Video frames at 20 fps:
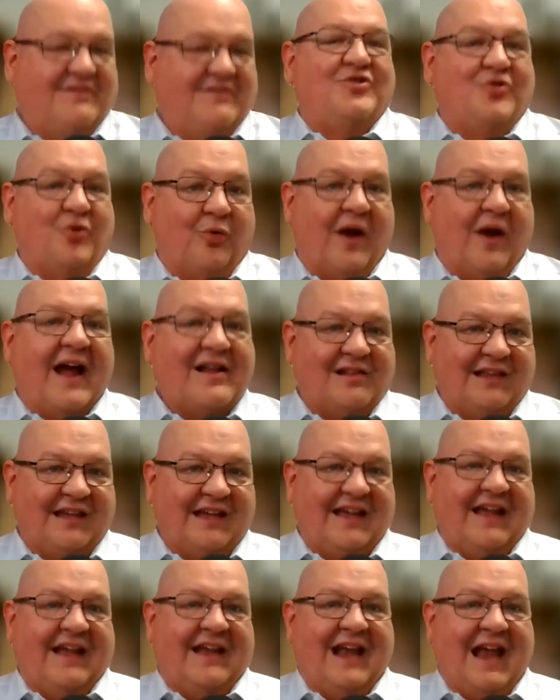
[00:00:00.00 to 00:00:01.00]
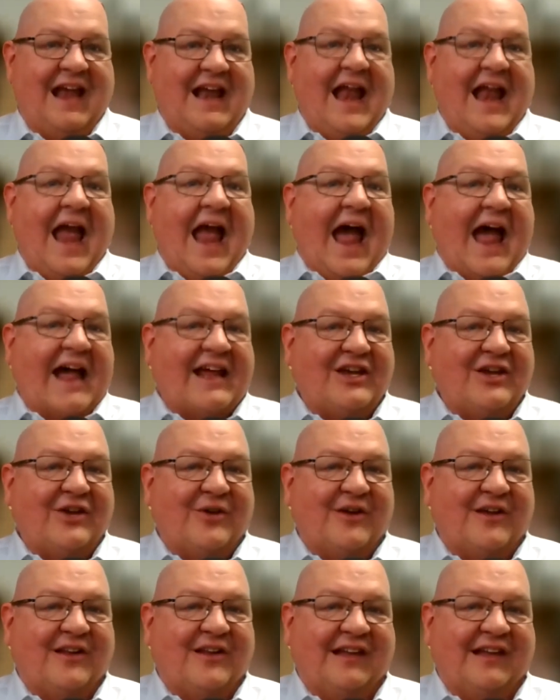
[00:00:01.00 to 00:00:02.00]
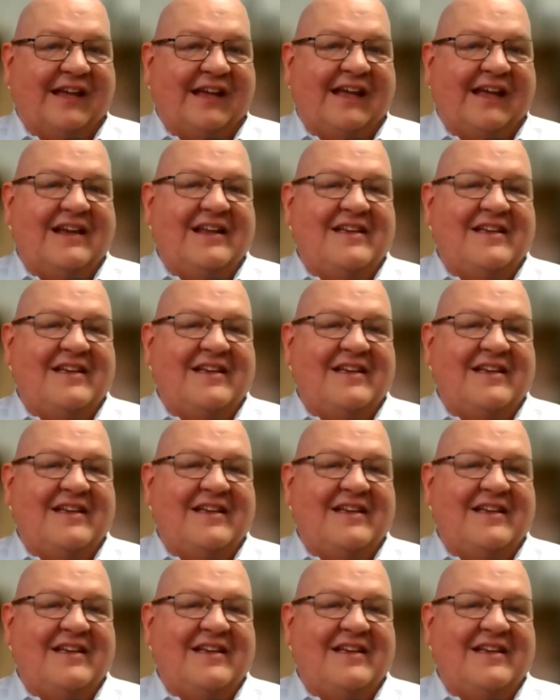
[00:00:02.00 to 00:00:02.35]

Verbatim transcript: directly and, and accurately.